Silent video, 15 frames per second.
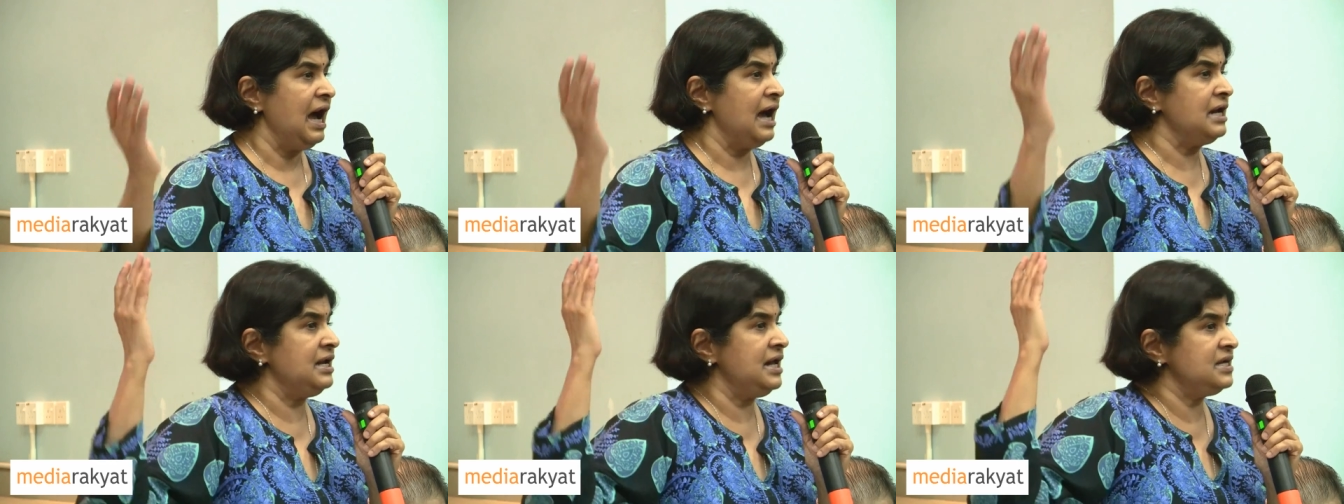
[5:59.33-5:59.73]

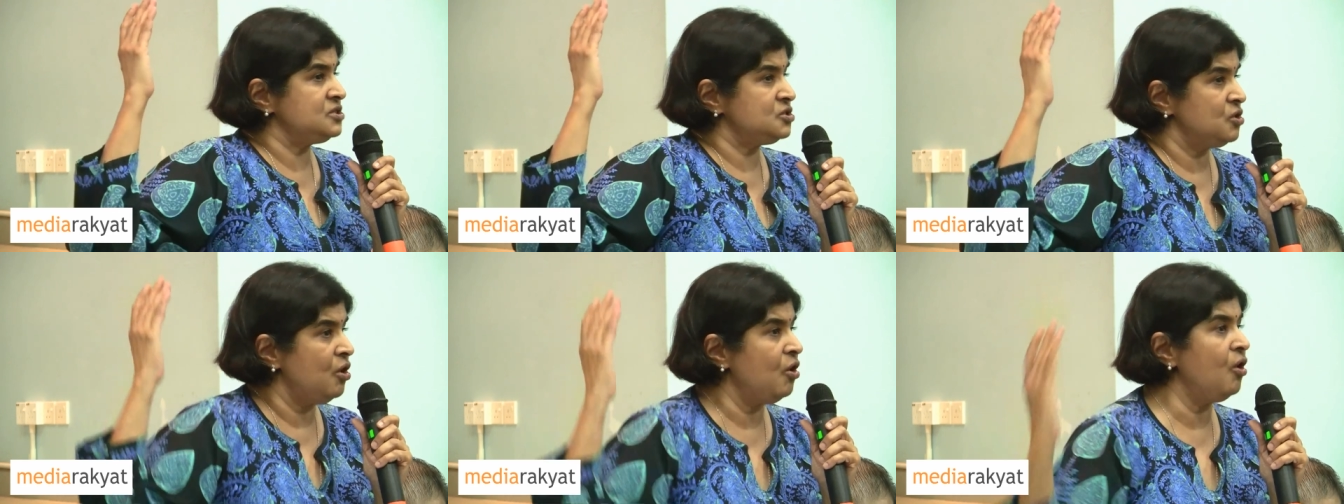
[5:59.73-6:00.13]

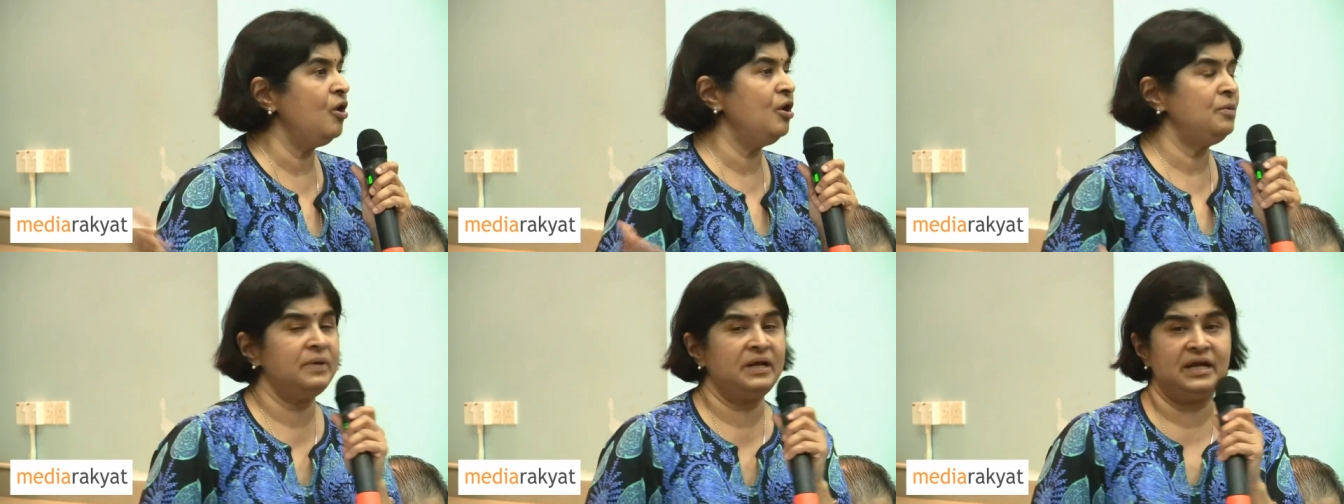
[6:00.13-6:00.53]
unless
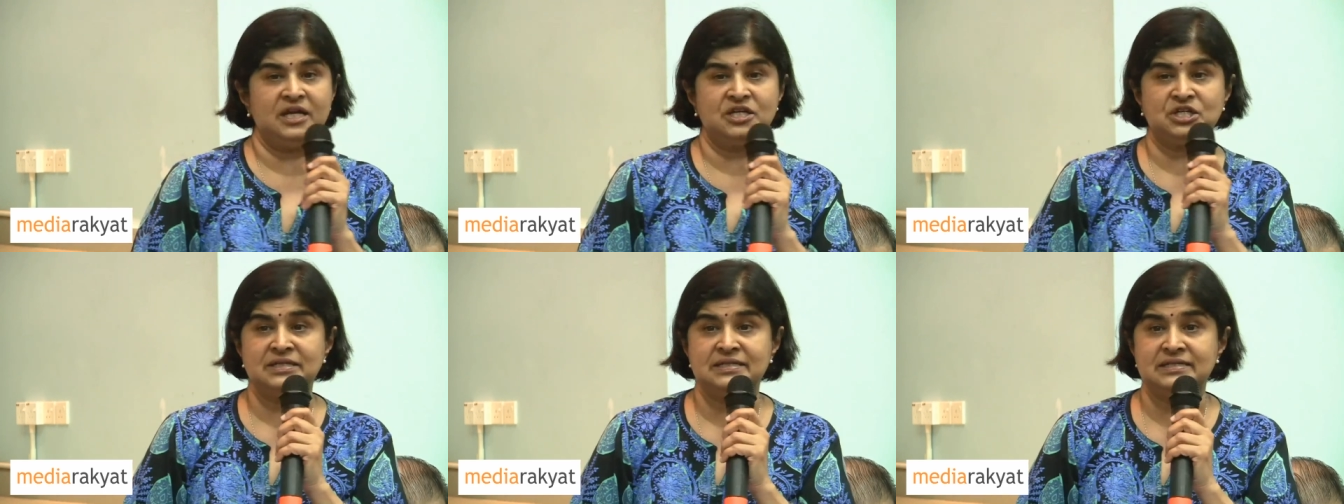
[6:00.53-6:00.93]
all
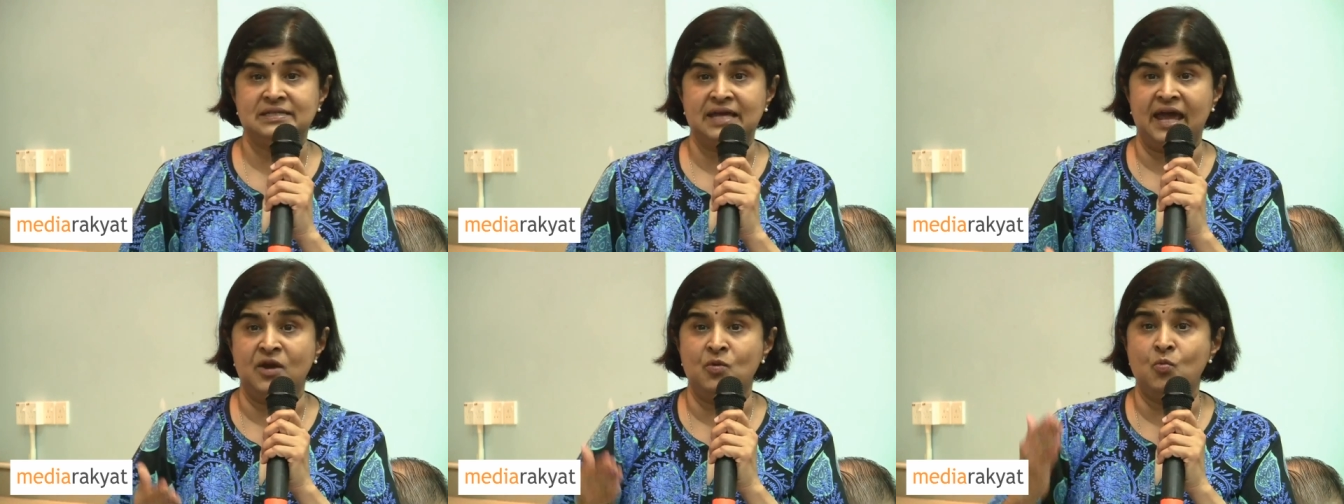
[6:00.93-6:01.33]
Malaysians
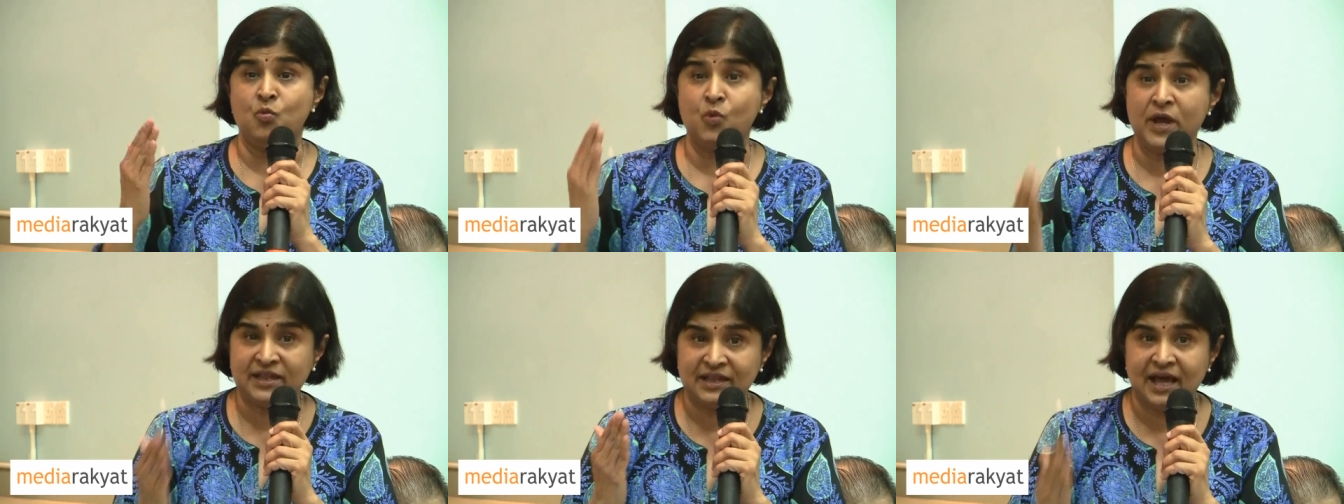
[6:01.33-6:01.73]

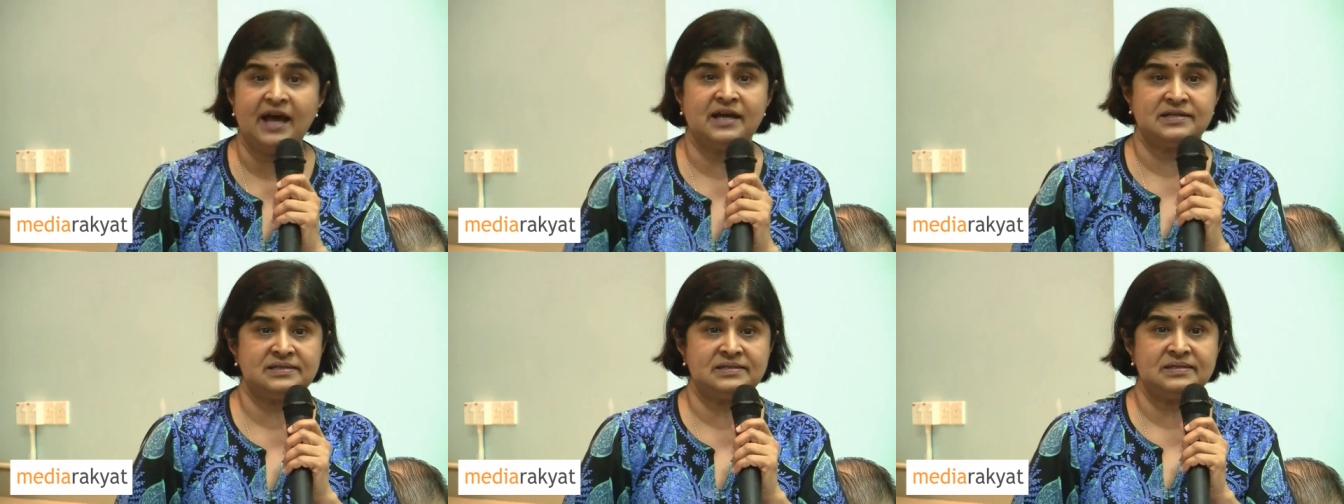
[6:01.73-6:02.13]
stand with
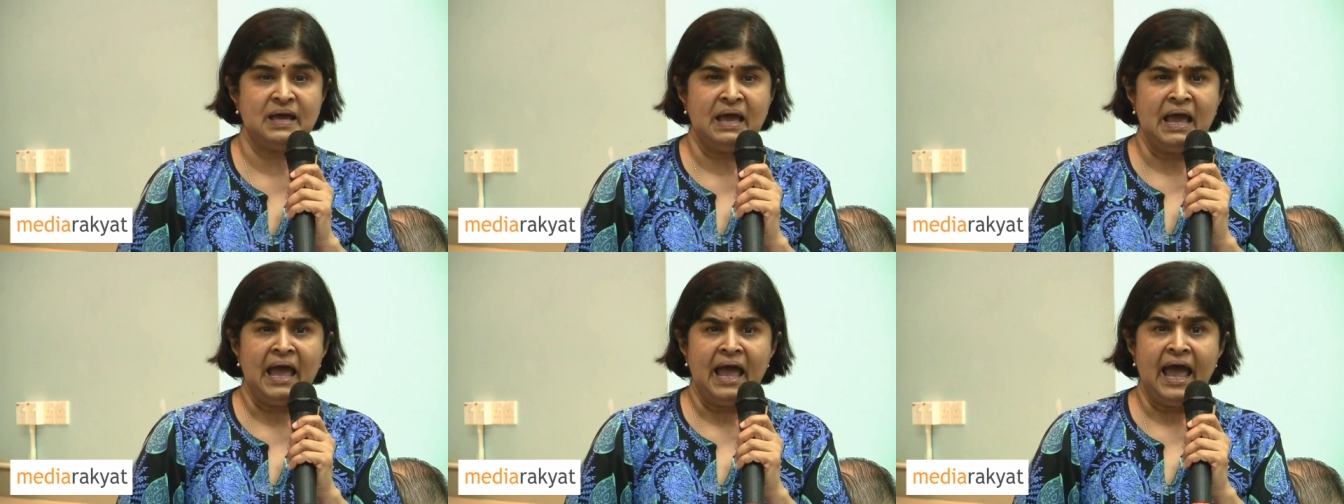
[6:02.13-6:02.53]
us
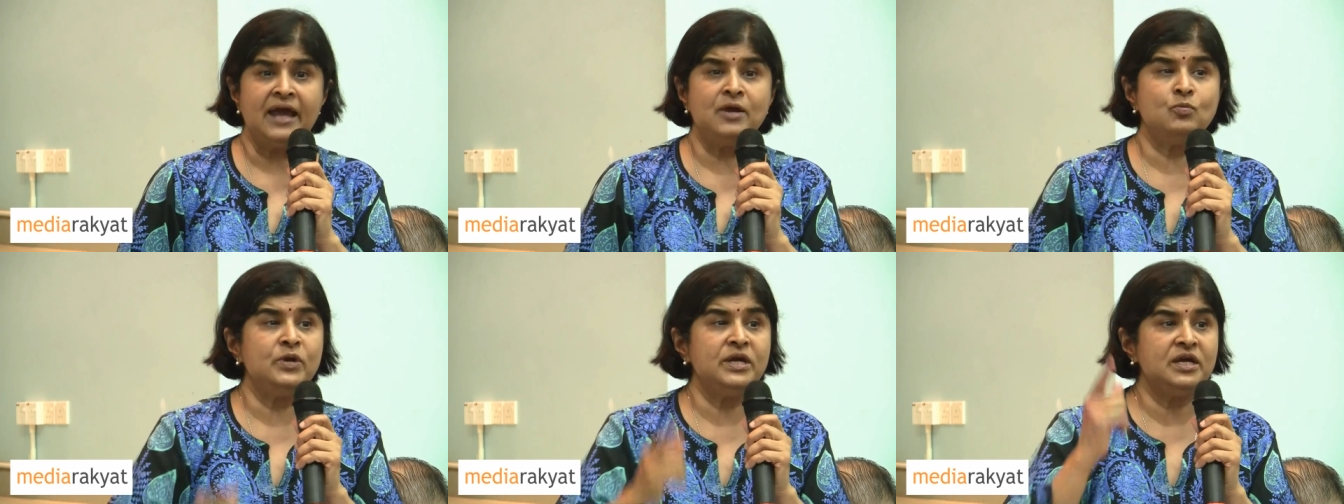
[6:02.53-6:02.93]

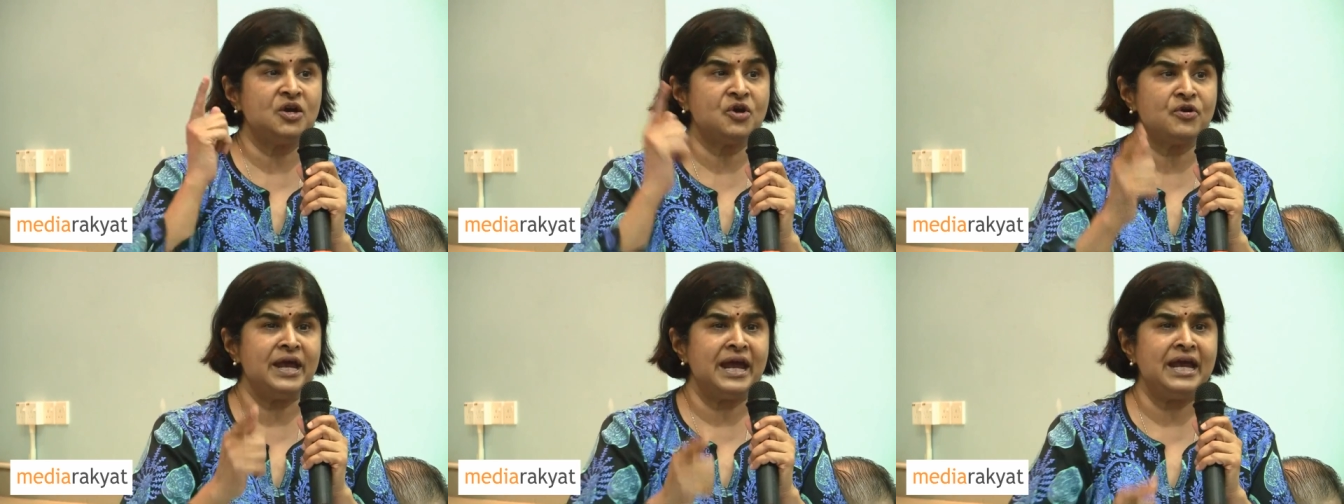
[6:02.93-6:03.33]
and we
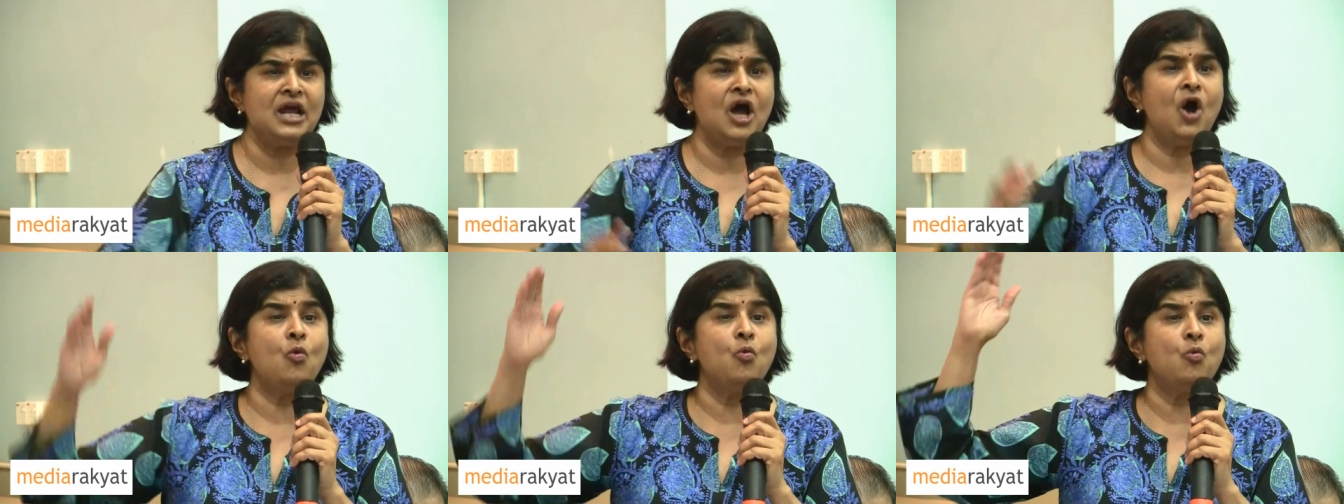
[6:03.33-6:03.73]

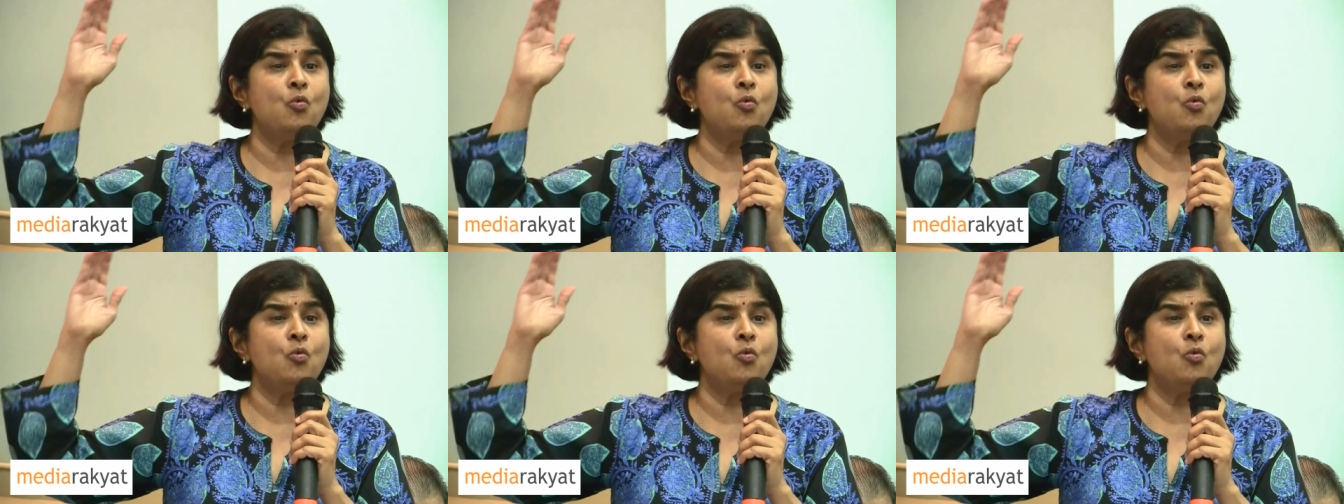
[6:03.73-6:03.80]
create a